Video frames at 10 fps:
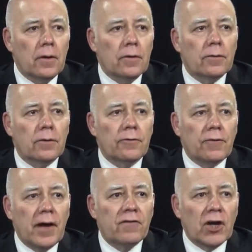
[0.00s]
So there are
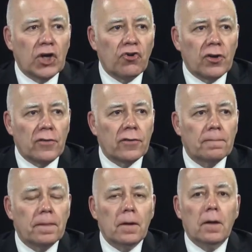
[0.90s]
five countries,
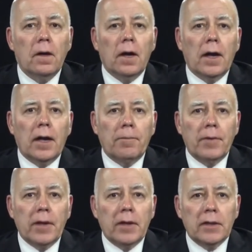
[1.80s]
um,
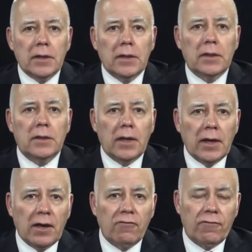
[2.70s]
and they
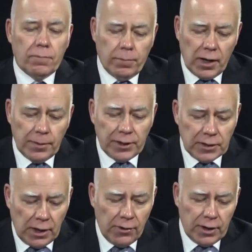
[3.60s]
have
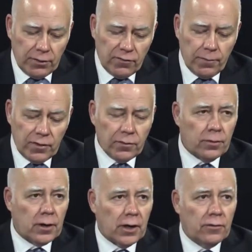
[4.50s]
parliamentarians from each of
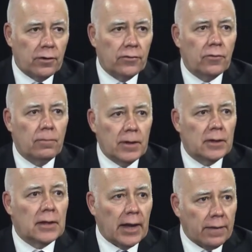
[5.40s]
their countries who meet
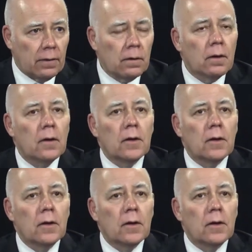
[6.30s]
together